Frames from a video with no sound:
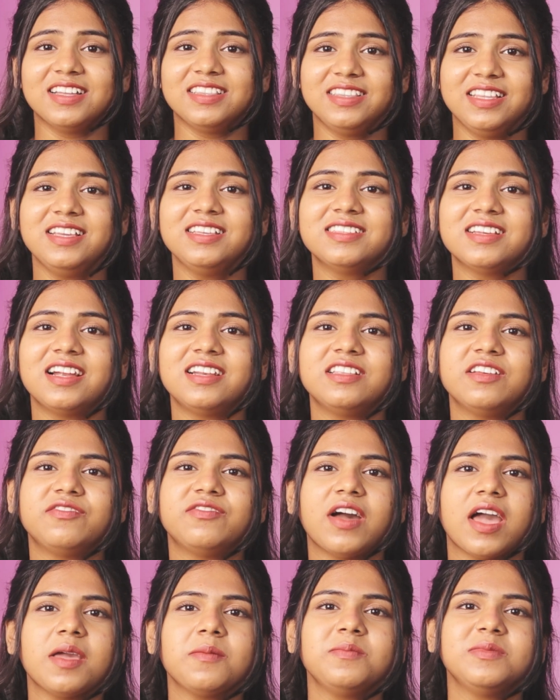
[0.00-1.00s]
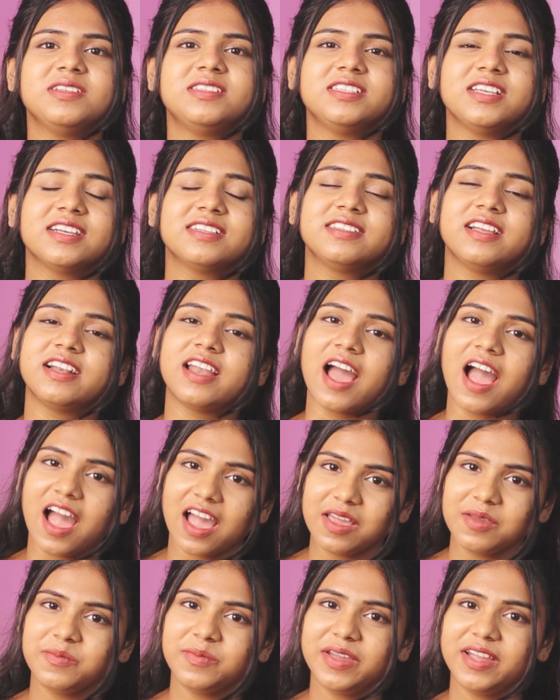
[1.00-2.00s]
These are the 5 mistakes that
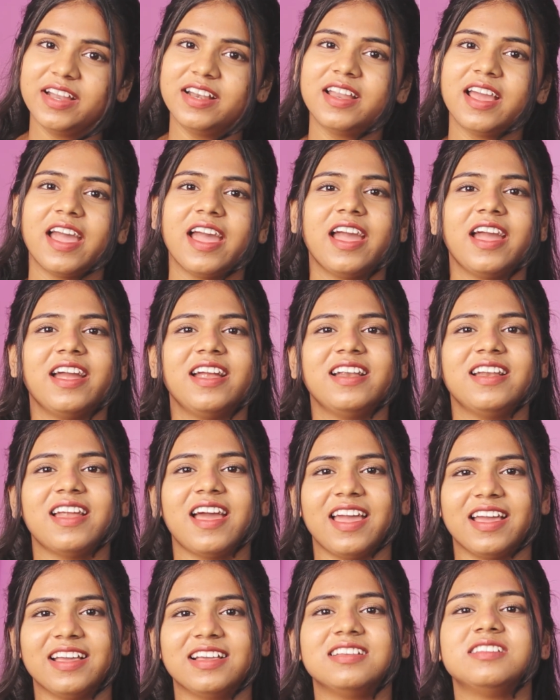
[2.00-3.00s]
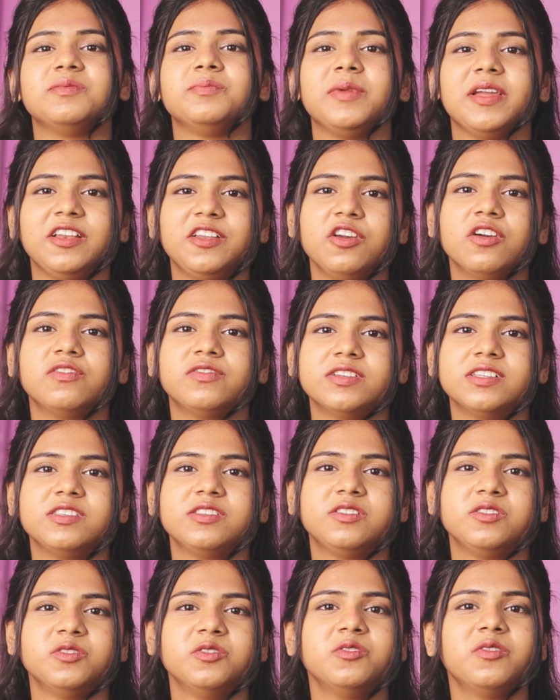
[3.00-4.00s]
I made, and I guess many of
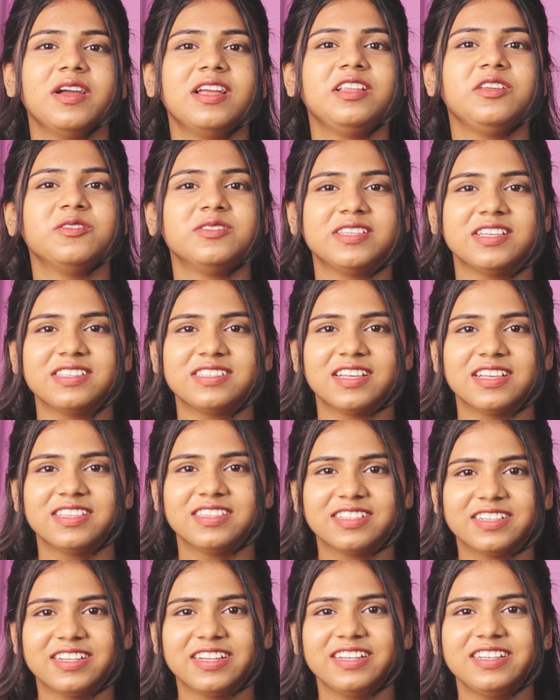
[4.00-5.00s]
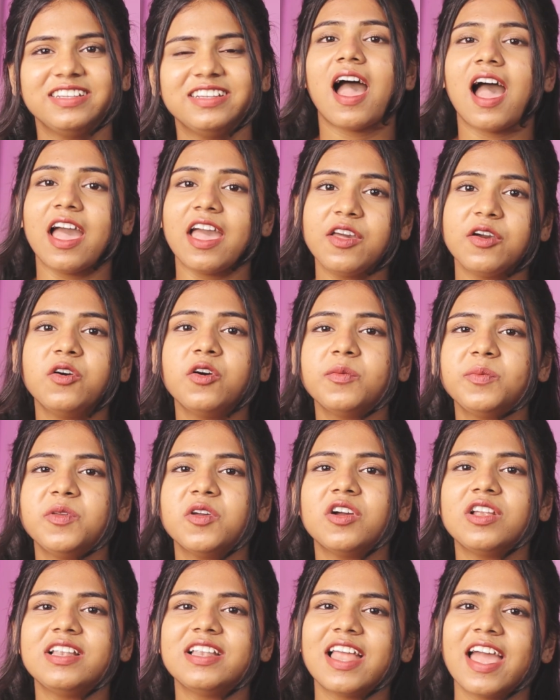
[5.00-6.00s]
us do while using sunscreen. I hope
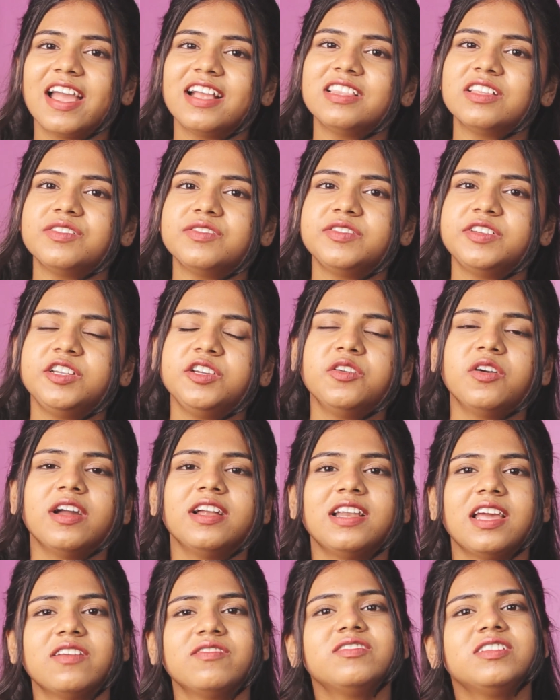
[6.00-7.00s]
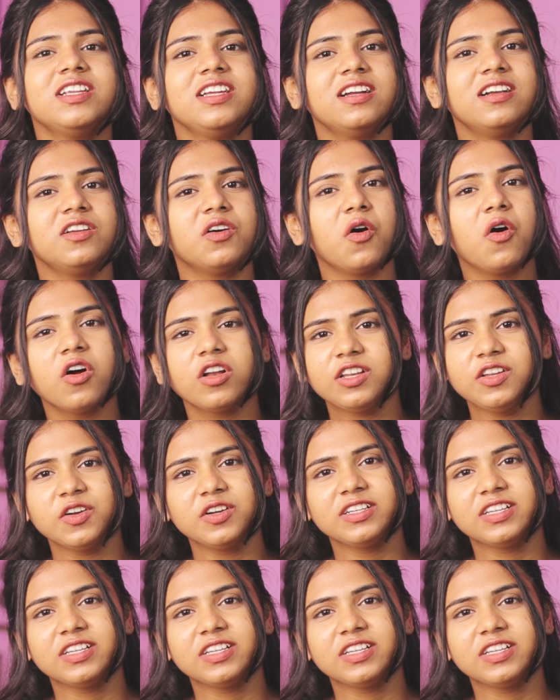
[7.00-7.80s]
you all liked the video and have cleared all your